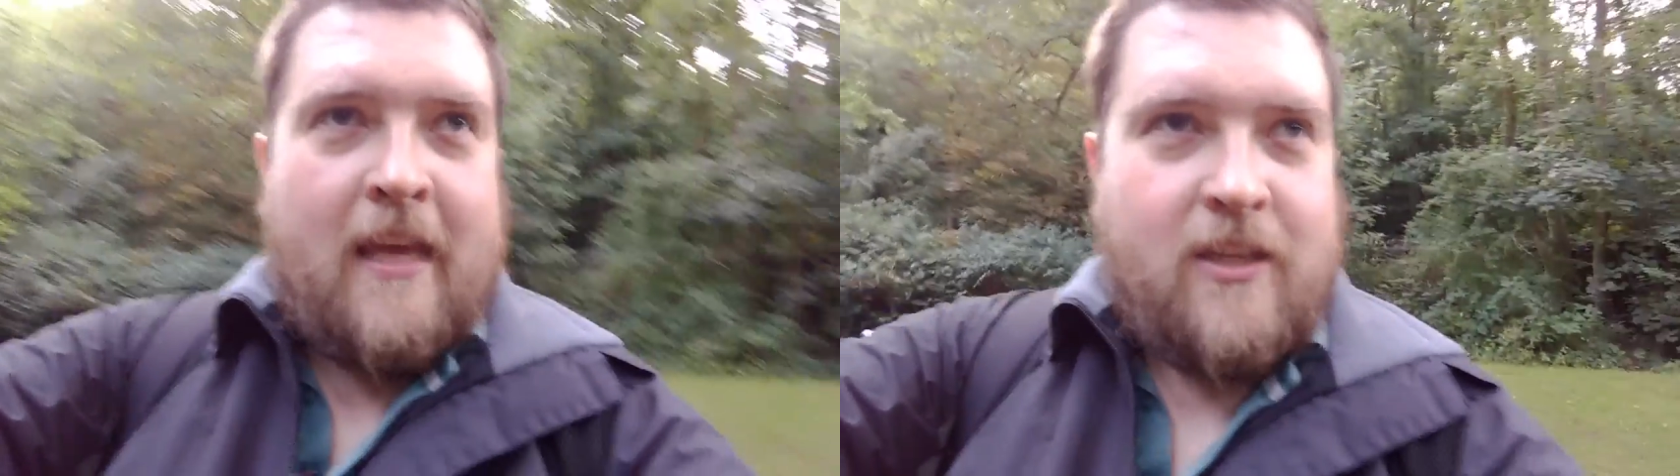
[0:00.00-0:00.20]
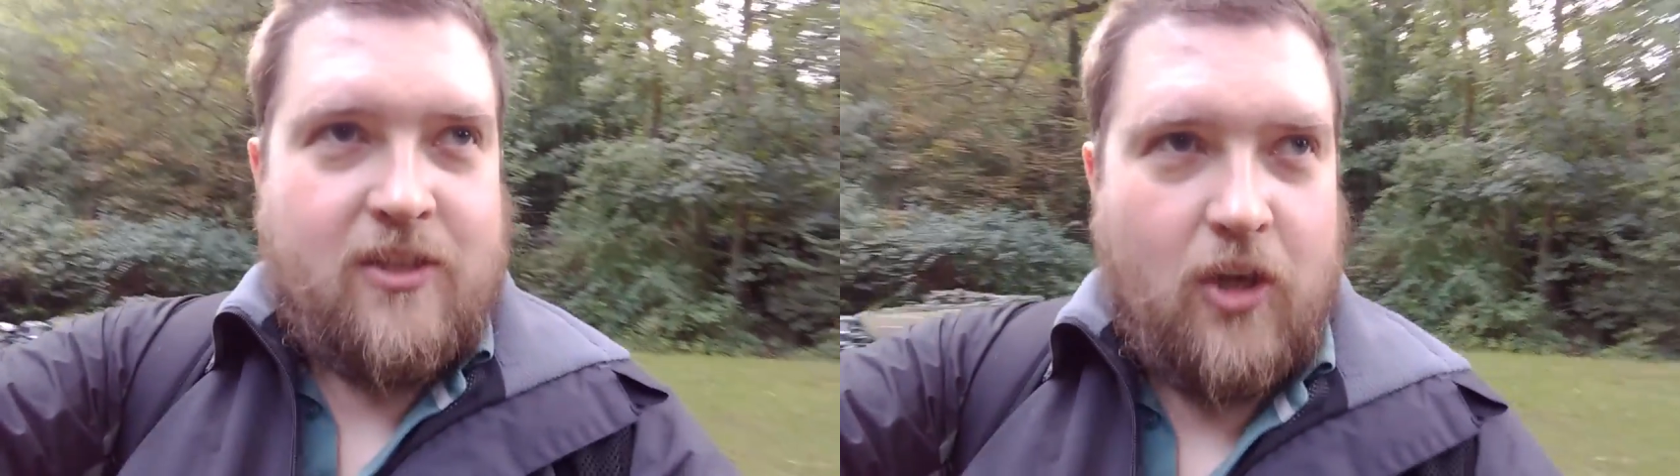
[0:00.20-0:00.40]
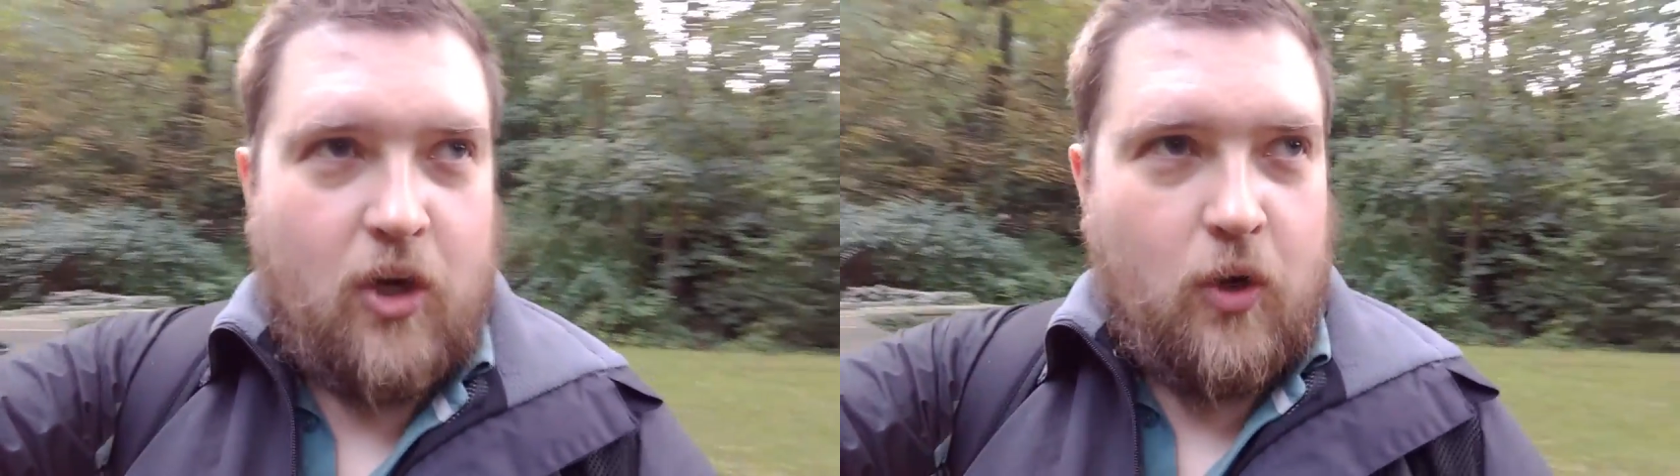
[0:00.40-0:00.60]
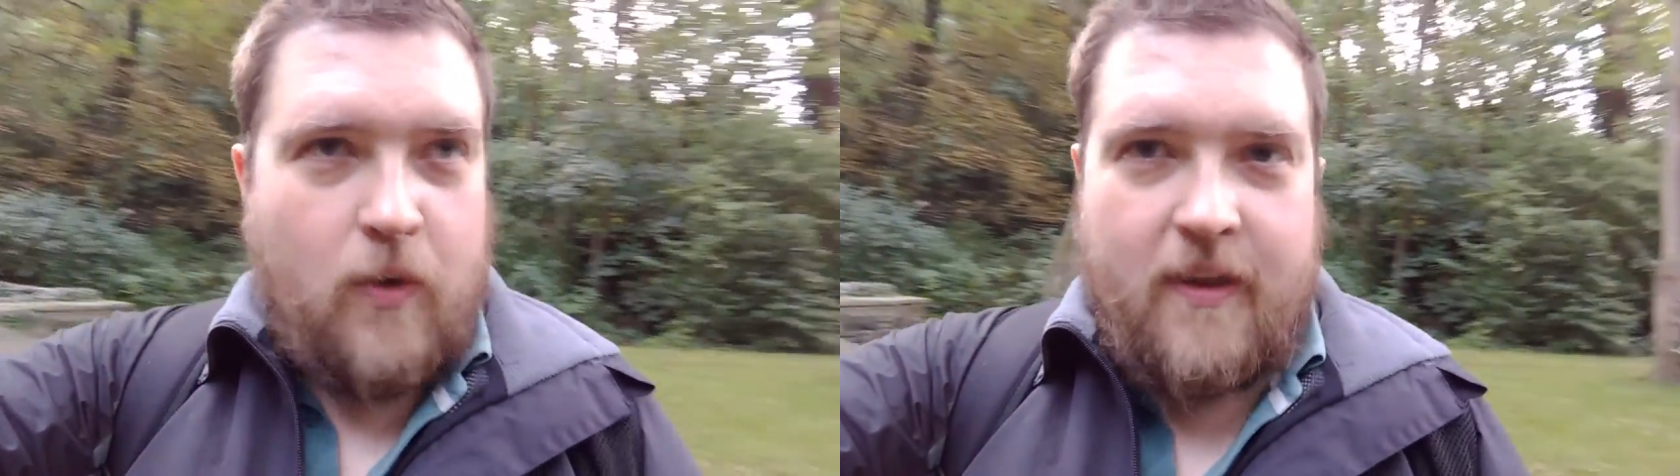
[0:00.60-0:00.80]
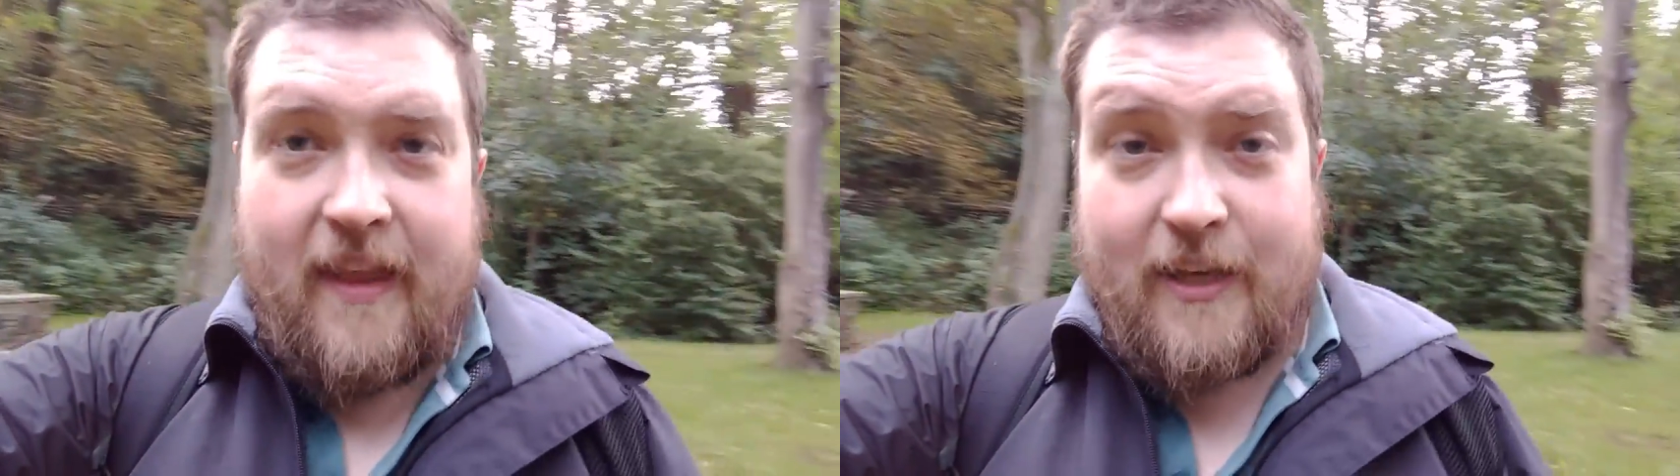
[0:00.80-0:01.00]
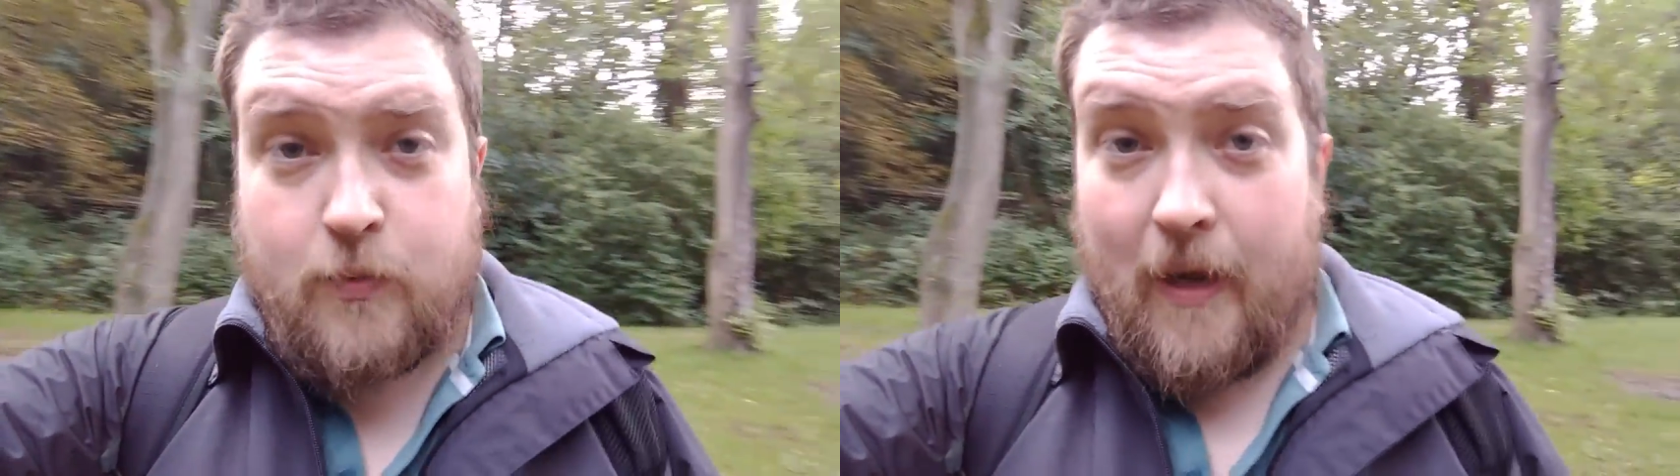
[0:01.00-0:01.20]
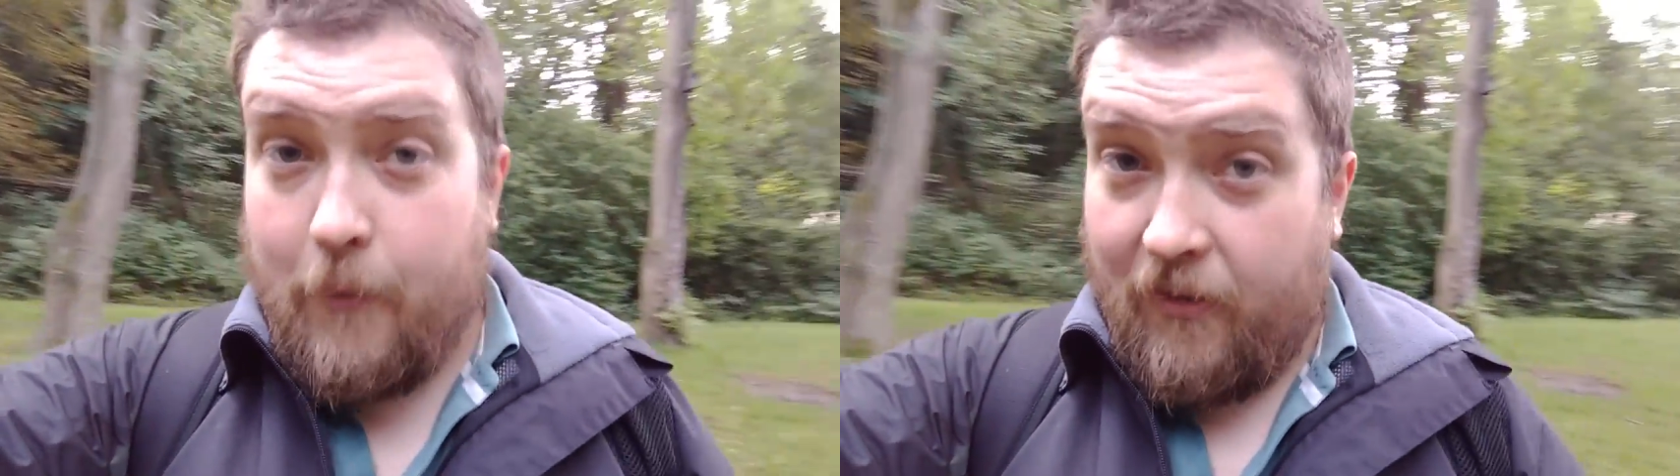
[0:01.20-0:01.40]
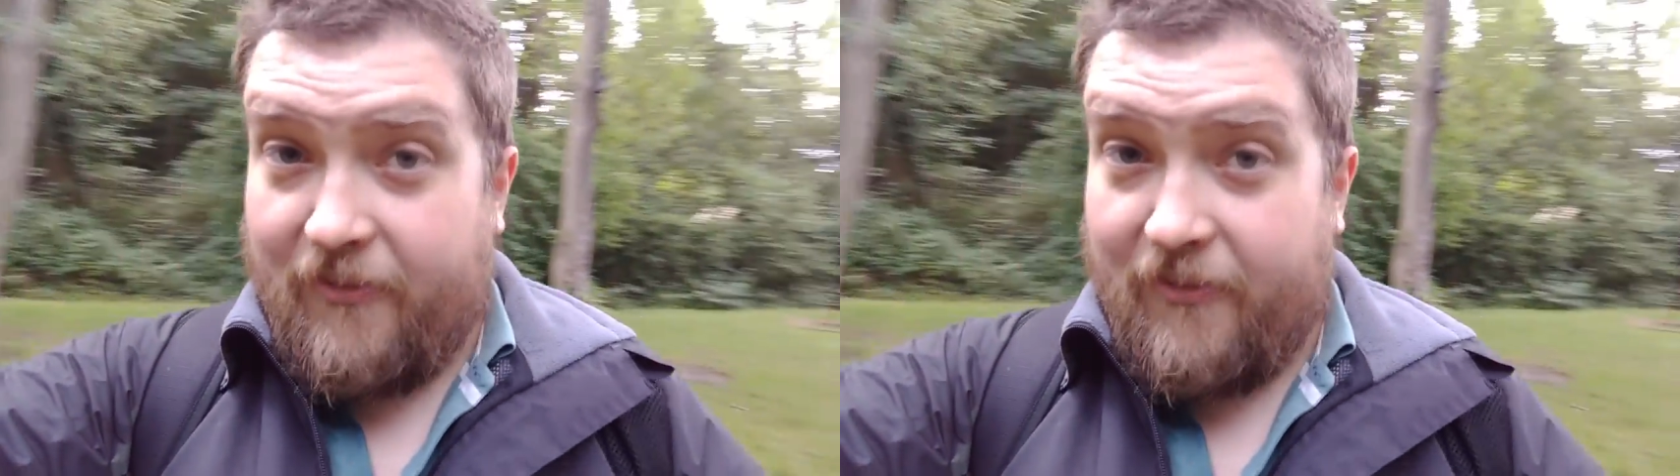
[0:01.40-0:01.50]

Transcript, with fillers: So that's why I'm not